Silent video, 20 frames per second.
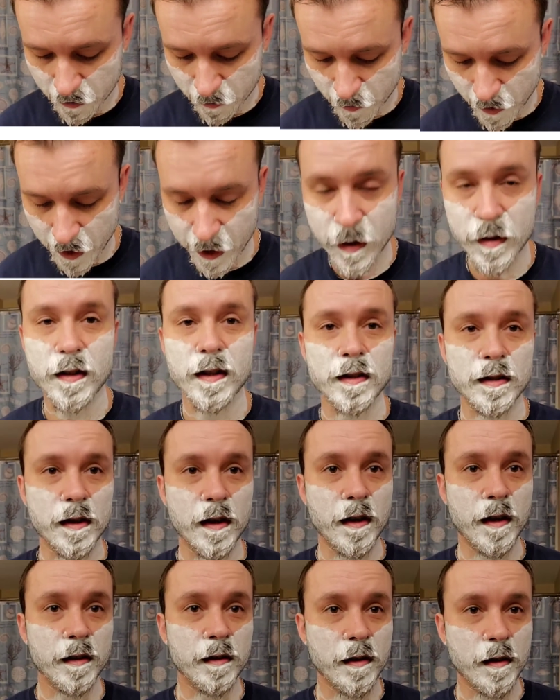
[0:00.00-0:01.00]
Mac and cheese and
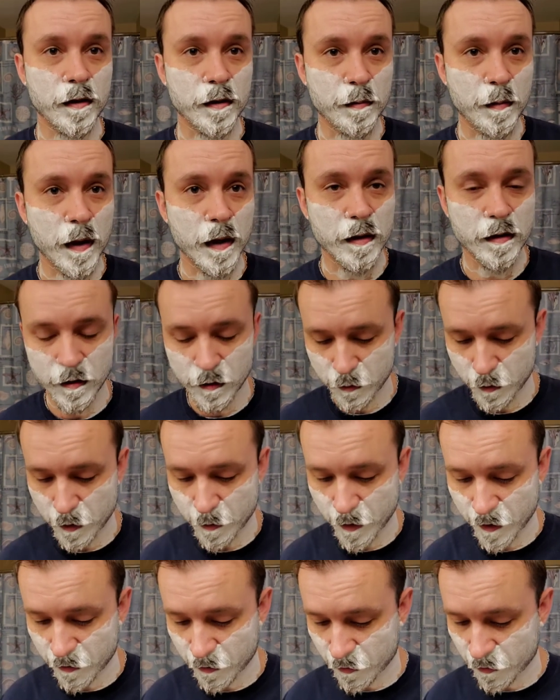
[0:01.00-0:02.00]
hot dogs mixed is one of
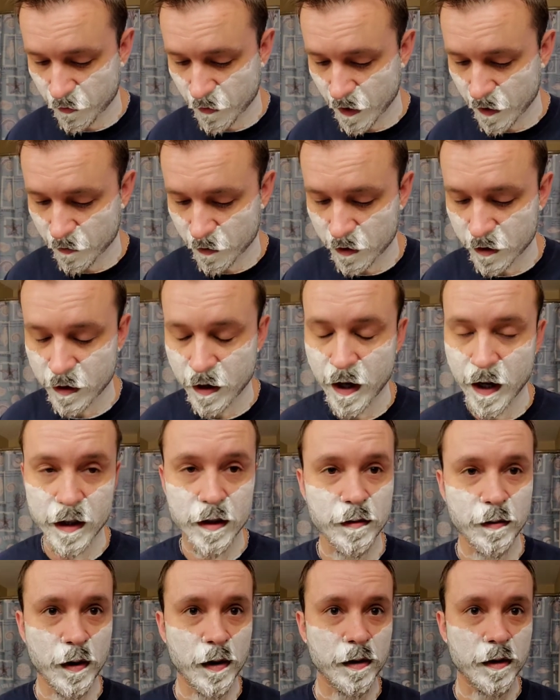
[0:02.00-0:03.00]
my favorite snacks
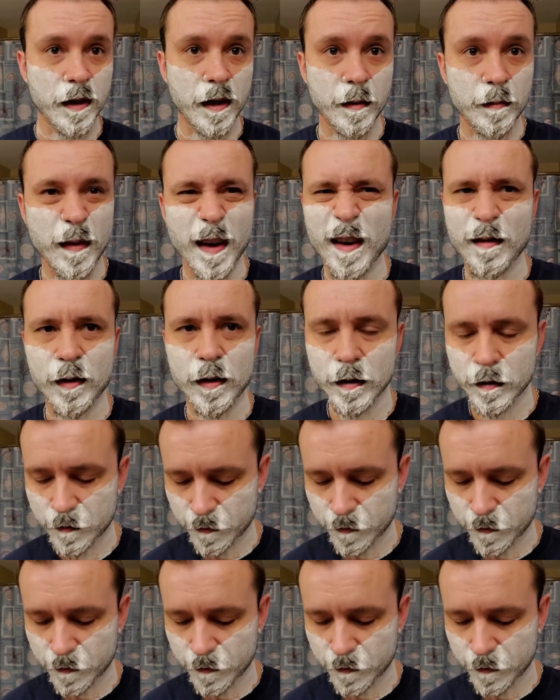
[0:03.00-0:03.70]
of all time, ever.